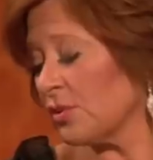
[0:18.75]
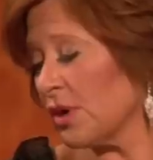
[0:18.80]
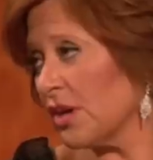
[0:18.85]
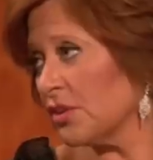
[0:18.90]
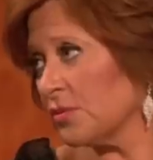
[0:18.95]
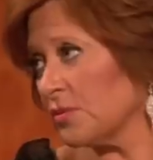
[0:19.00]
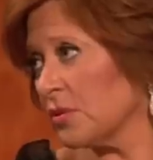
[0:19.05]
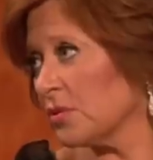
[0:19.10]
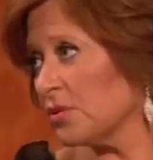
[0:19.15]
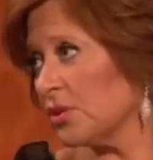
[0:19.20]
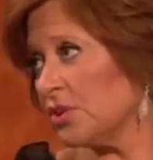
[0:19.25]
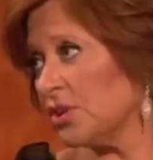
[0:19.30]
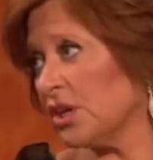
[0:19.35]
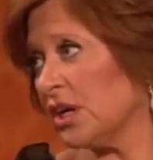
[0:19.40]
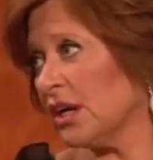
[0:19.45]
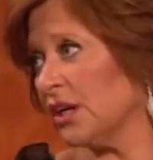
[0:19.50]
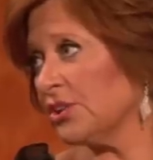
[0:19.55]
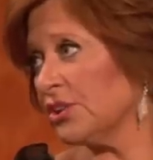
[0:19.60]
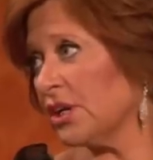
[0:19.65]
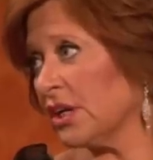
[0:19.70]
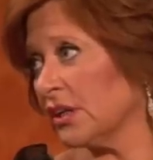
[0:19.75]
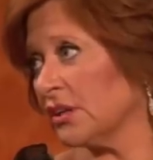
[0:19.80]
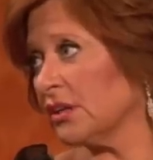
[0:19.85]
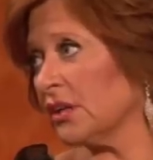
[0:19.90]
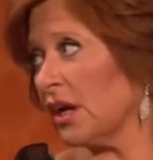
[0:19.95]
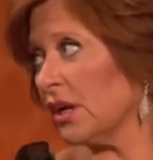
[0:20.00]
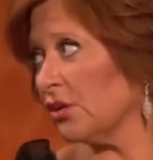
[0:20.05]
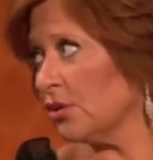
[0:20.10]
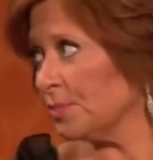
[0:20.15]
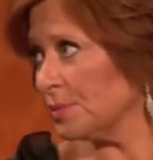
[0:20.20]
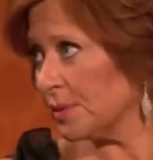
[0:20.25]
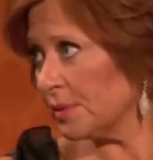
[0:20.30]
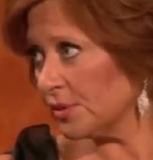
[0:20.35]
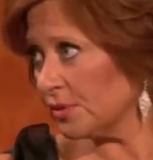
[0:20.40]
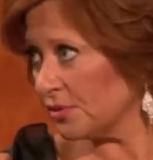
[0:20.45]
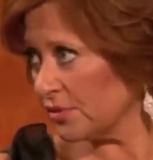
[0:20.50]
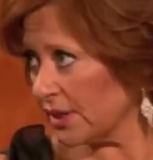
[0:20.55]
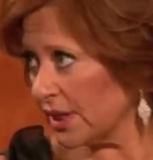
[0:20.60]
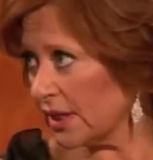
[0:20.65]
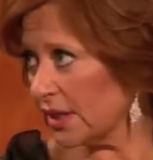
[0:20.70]
the way I spoke to John. John, I hope you
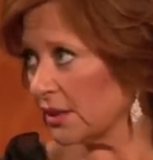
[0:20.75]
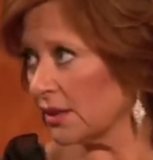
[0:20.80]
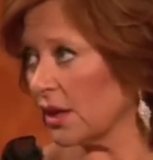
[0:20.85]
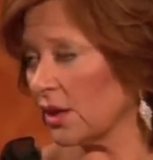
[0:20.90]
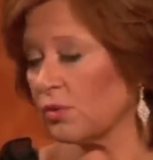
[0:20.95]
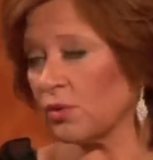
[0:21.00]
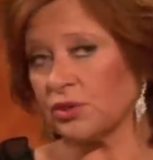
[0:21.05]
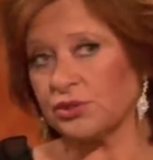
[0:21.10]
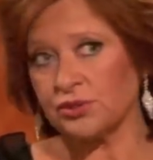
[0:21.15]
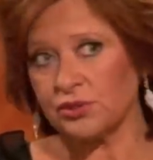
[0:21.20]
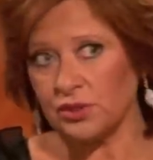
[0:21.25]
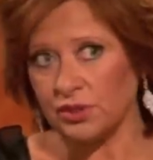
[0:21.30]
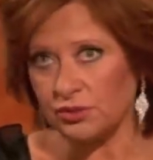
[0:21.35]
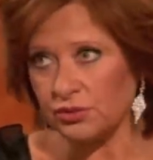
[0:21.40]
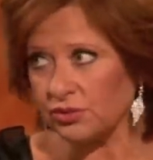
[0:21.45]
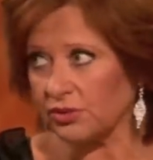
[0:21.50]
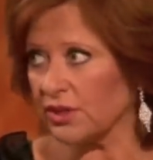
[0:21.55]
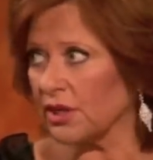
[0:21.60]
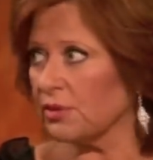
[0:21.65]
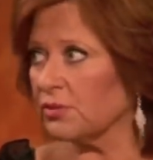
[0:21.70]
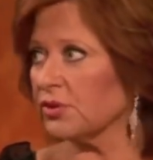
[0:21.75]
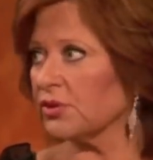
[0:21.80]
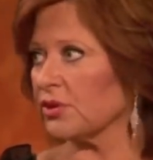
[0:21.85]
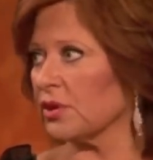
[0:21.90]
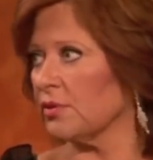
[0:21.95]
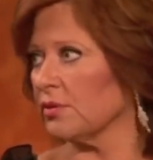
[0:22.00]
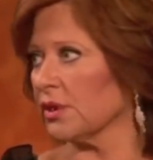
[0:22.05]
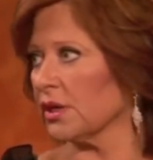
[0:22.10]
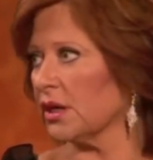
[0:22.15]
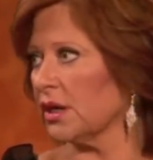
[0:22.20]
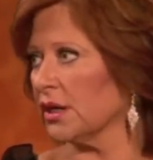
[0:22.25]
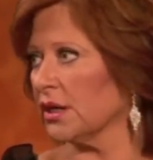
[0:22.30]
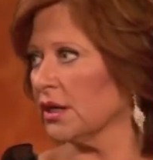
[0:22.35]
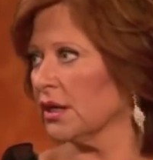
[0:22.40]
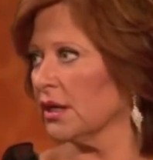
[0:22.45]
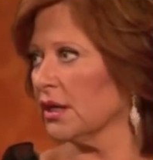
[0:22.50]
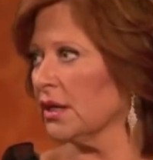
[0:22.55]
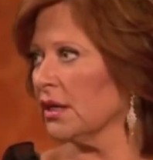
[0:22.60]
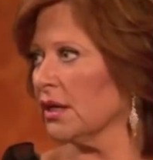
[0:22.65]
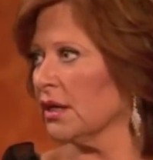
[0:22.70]
understand. I want you to understand what's going on.
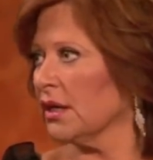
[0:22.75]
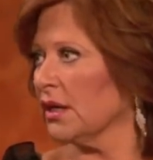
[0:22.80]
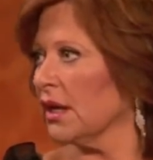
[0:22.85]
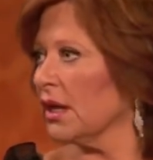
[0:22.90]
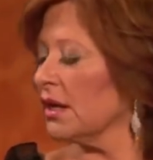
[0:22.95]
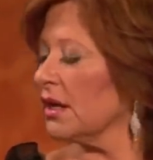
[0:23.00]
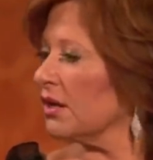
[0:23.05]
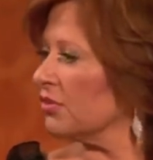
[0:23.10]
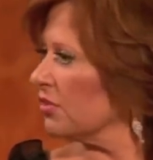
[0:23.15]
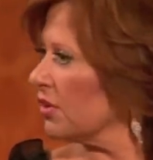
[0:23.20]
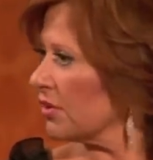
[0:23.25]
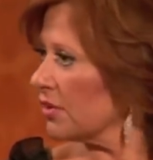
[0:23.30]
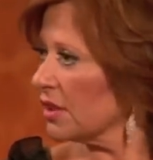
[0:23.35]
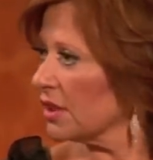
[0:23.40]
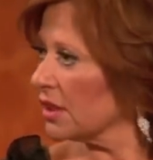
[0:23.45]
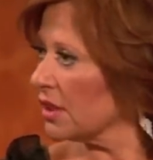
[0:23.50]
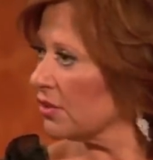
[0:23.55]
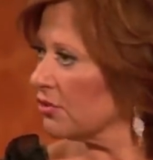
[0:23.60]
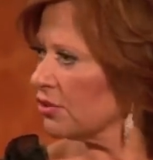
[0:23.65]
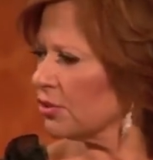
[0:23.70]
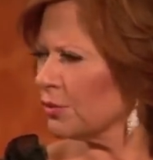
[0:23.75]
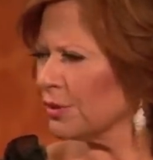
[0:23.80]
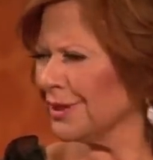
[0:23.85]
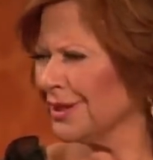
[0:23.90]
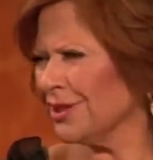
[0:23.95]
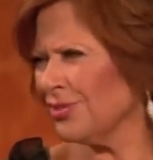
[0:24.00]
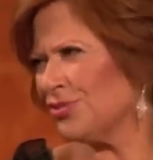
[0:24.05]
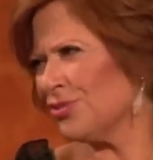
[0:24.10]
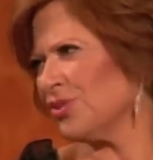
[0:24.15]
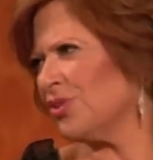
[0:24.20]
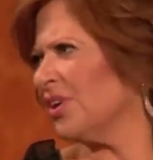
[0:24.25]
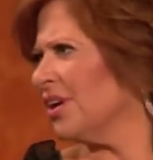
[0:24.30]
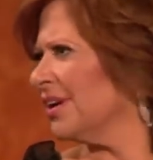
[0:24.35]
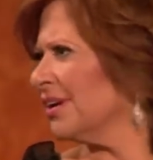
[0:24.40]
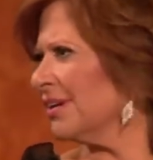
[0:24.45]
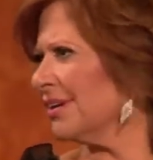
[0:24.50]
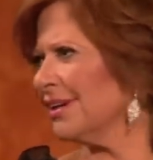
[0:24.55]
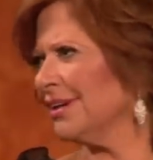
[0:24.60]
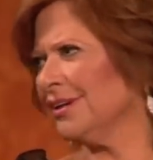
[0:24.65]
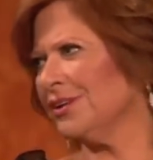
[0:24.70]
And has nothing against you. And he
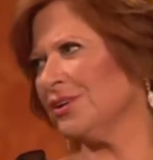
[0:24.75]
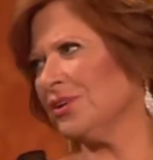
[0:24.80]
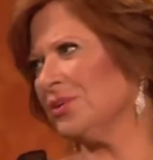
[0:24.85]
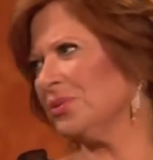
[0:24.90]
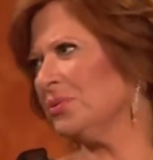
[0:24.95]
saw, he knew.